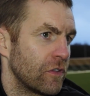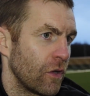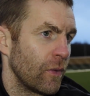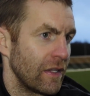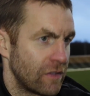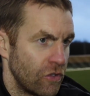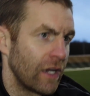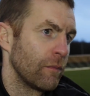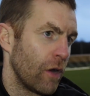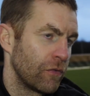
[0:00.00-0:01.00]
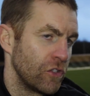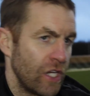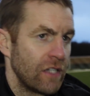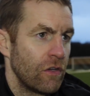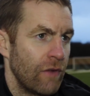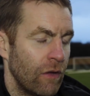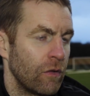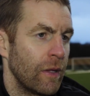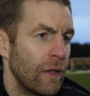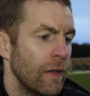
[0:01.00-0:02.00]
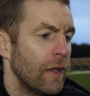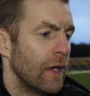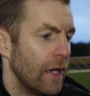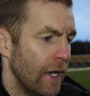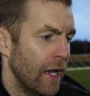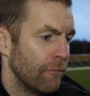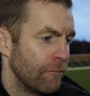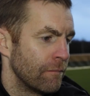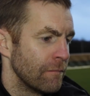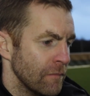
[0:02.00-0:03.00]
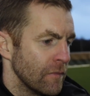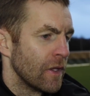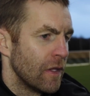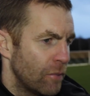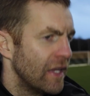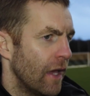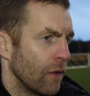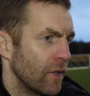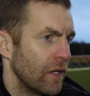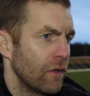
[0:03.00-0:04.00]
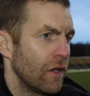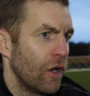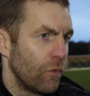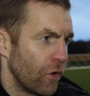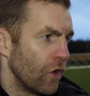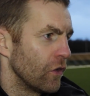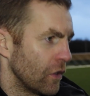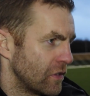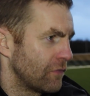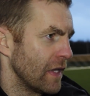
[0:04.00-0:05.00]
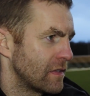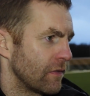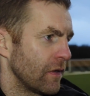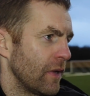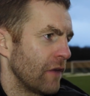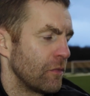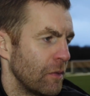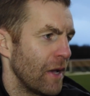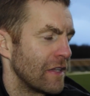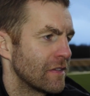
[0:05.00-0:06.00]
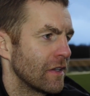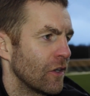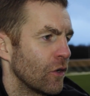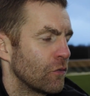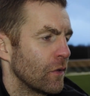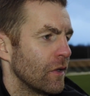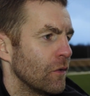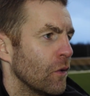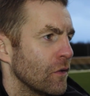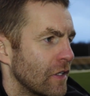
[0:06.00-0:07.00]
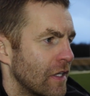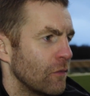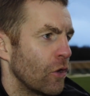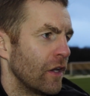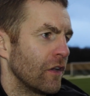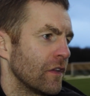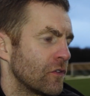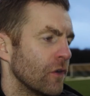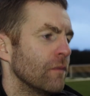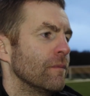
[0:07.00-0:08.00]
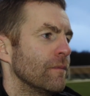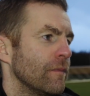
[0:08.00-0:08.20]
So we had to drag him off and change it round a bit. But yeah, we overall, though, defensively, we have to be better, you know, if we want to keep going on this run.